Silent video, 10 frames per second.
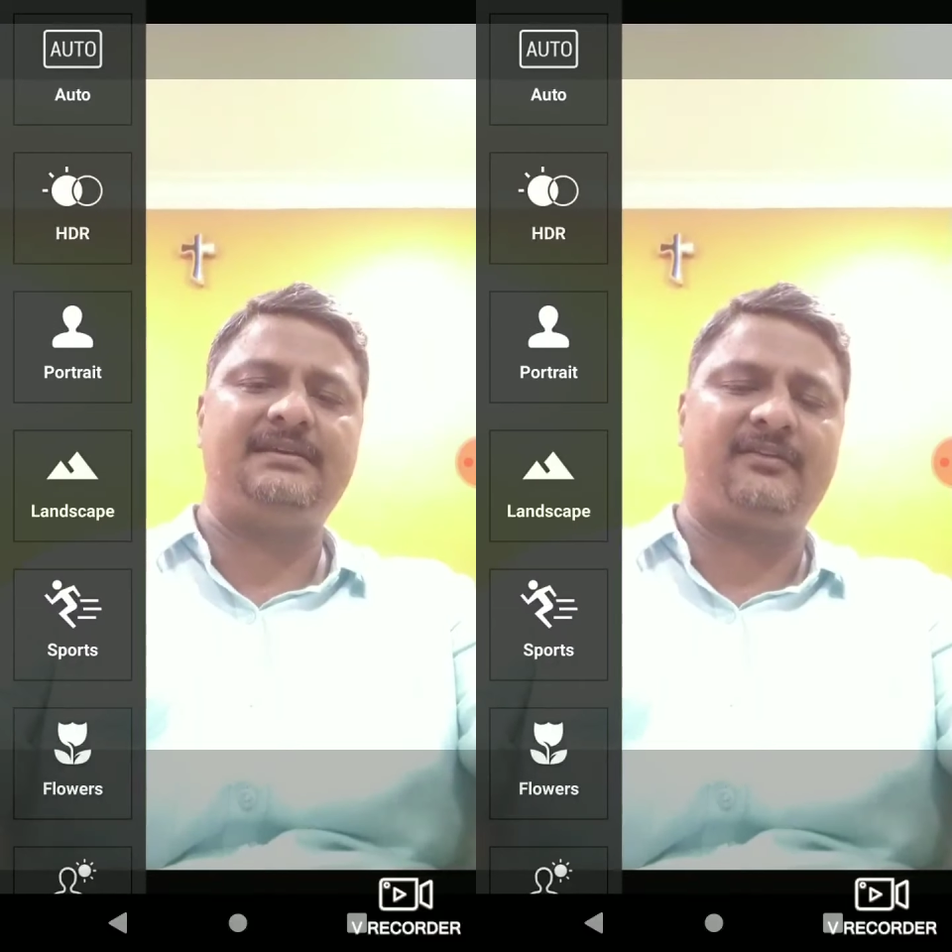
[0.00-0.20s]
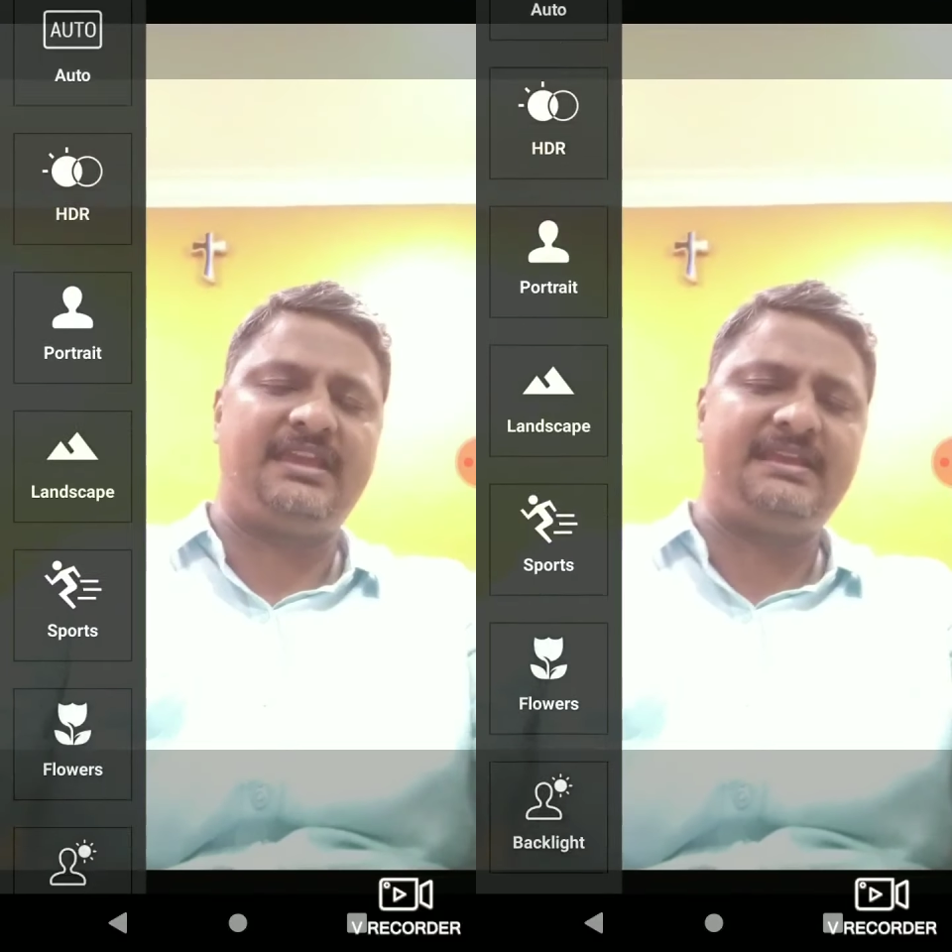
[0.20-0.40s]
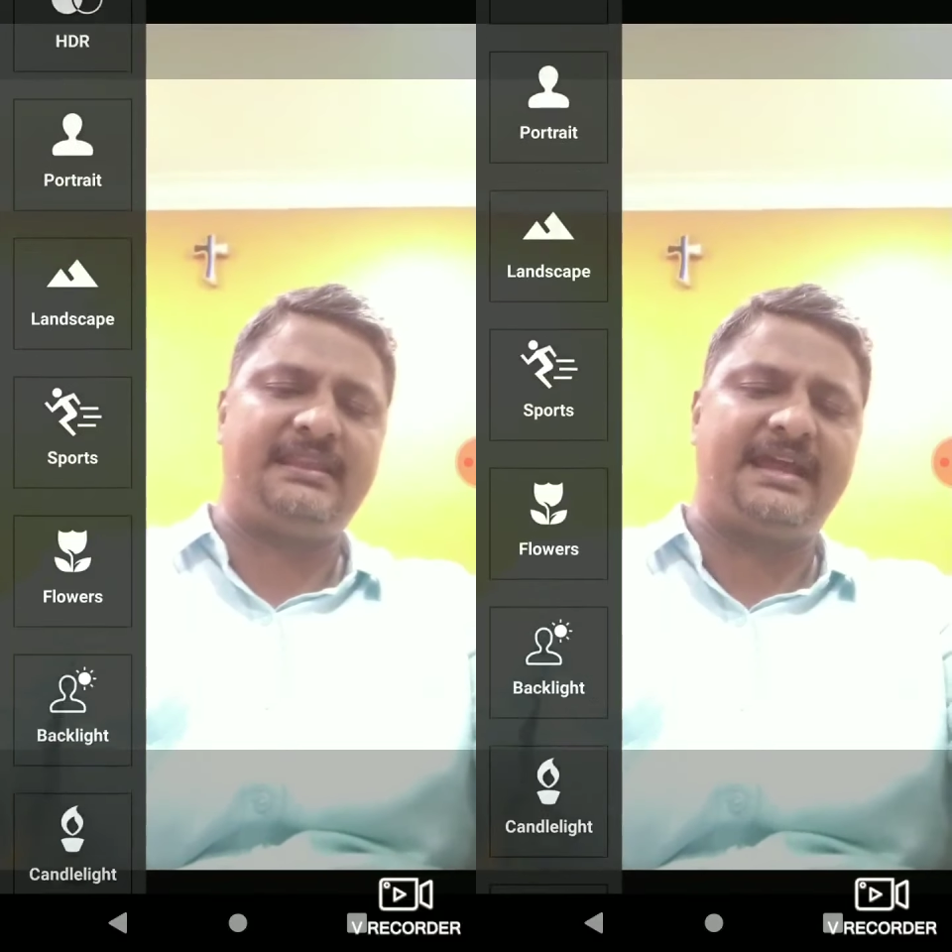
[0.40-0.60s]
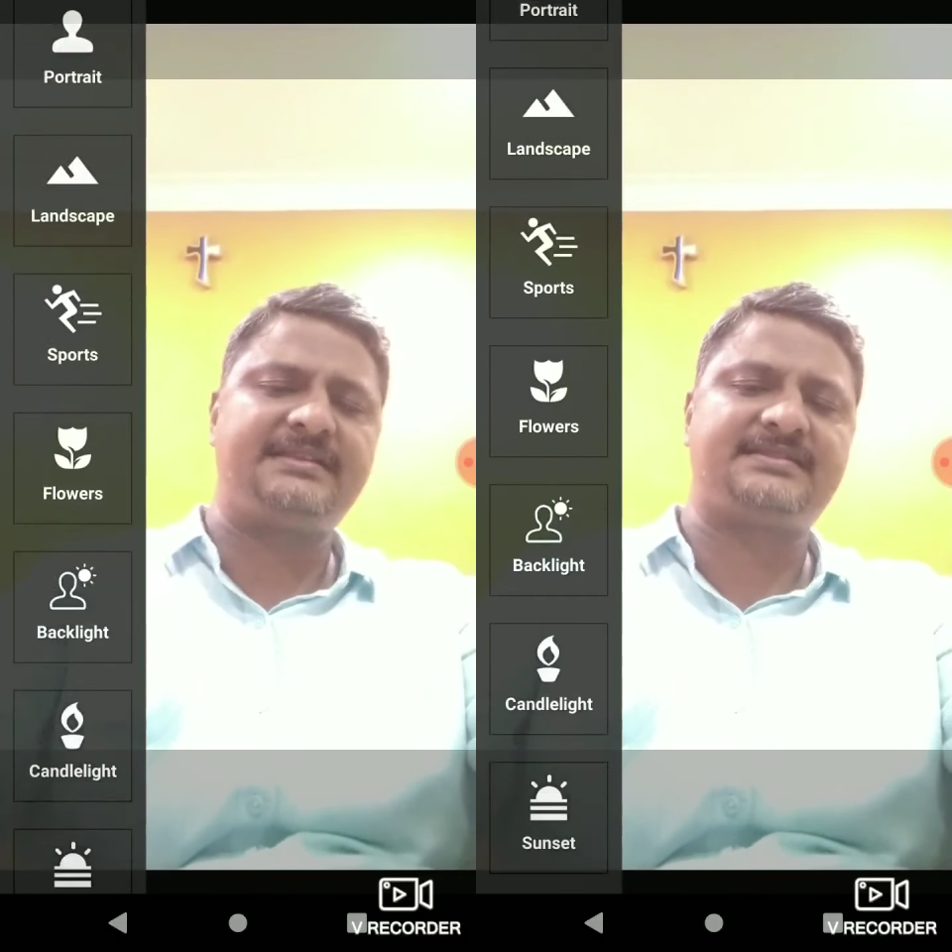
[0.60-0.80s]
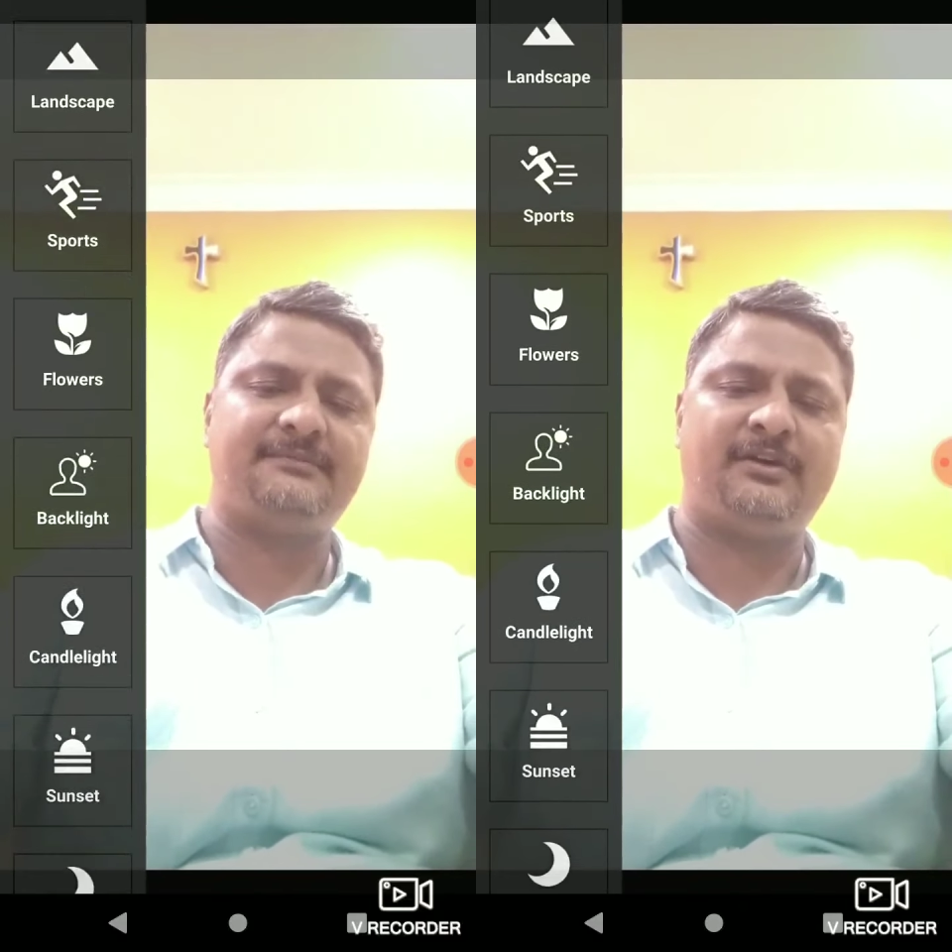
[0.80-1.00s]
Okay,
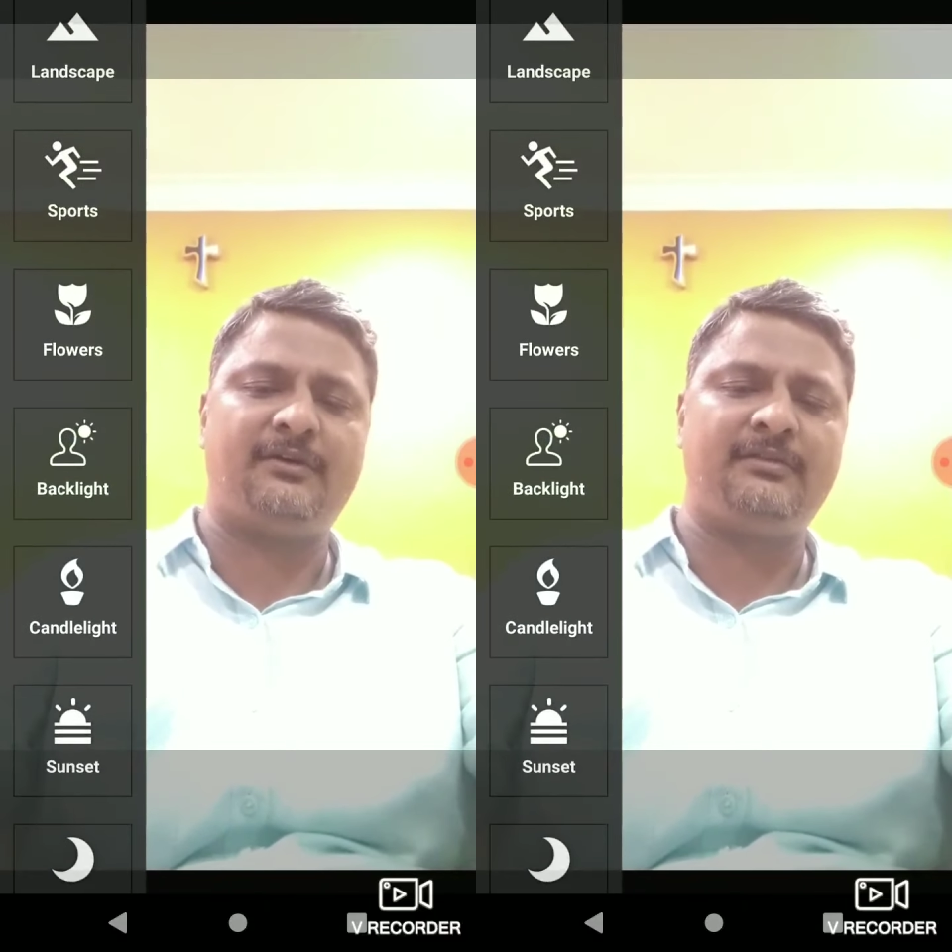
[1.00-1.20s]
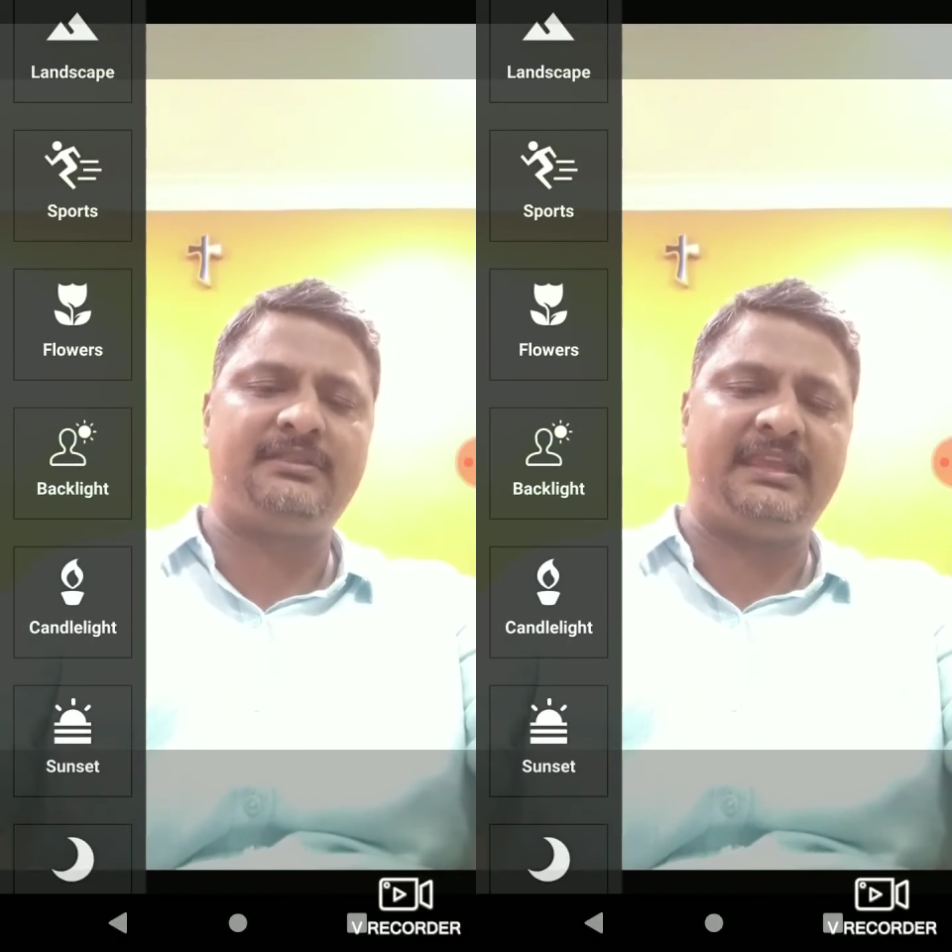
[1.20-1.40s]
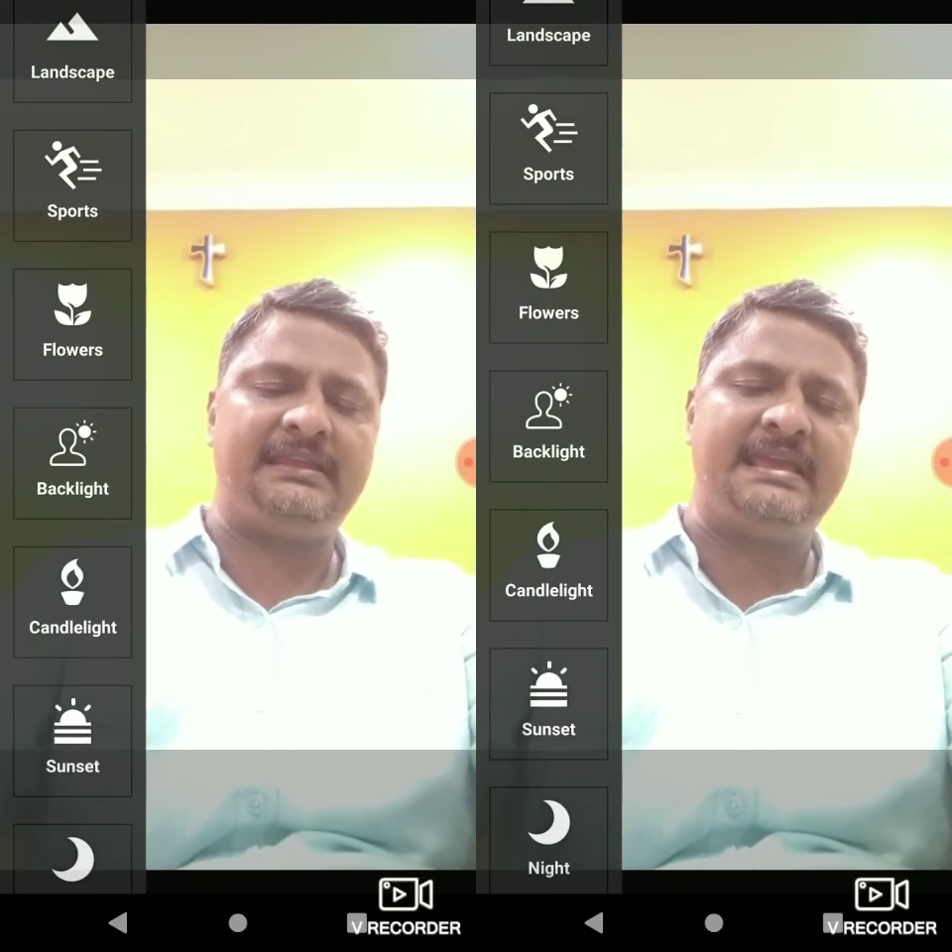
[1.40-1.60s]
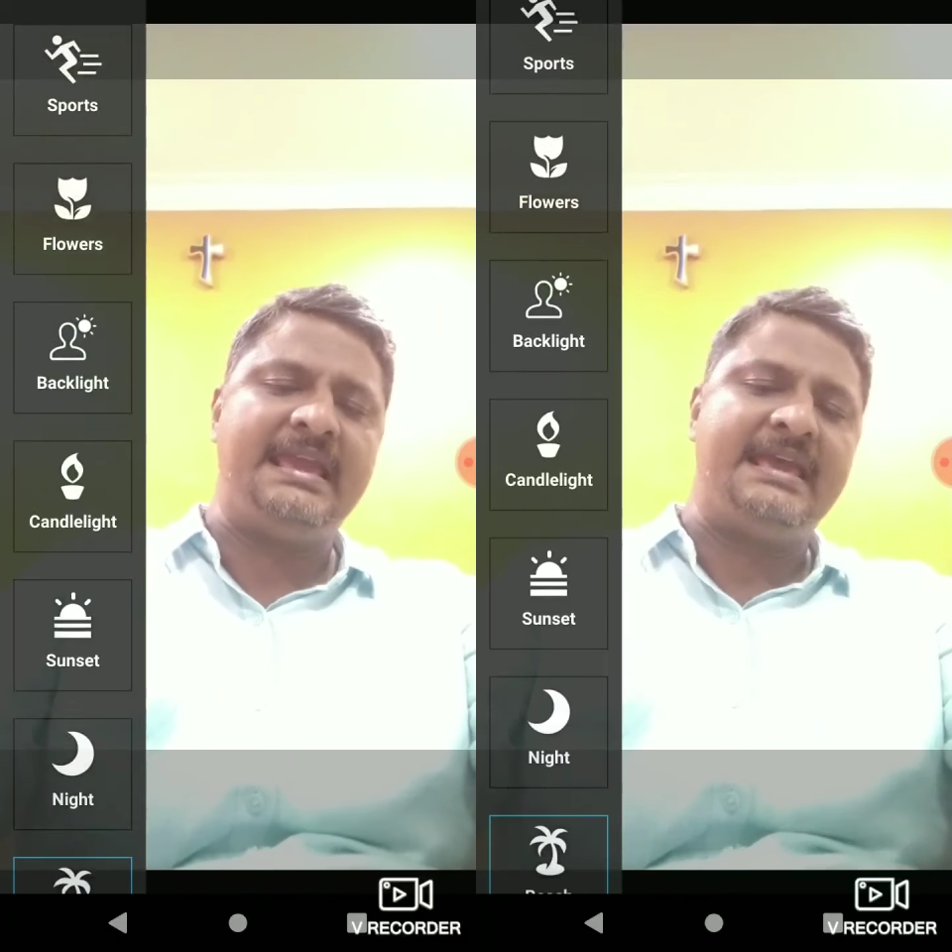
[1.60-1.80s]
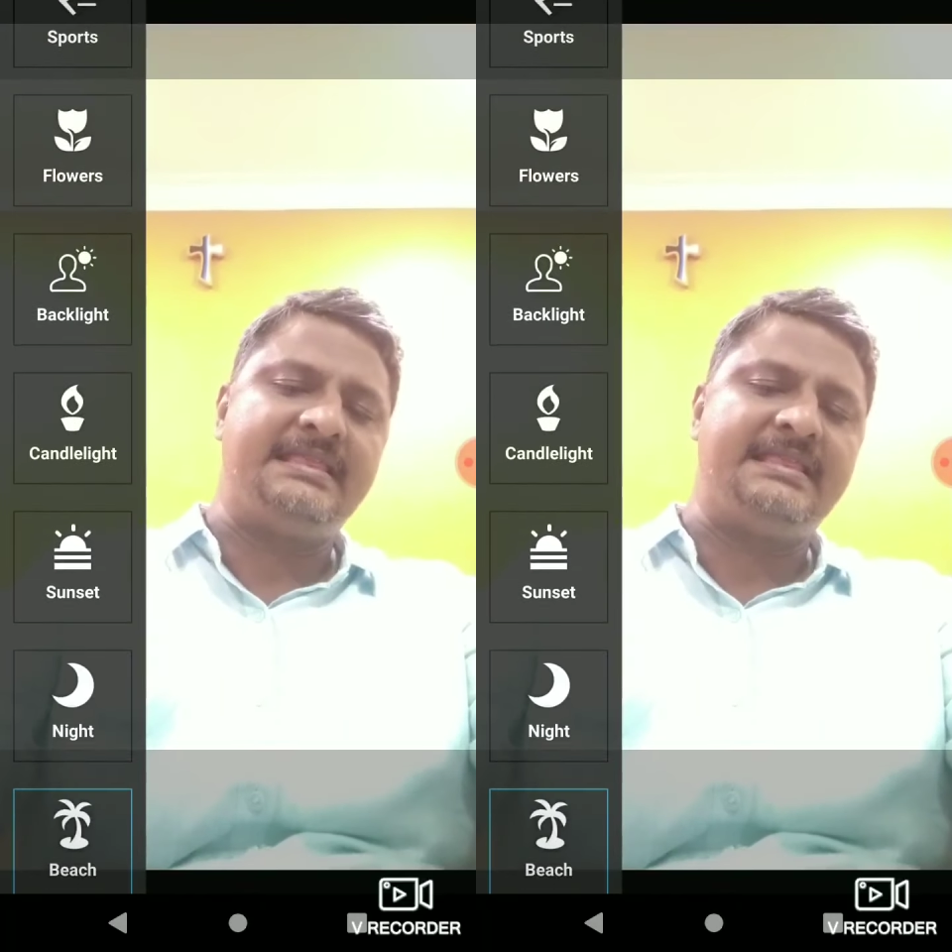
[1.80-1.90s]
lights up the whole thing.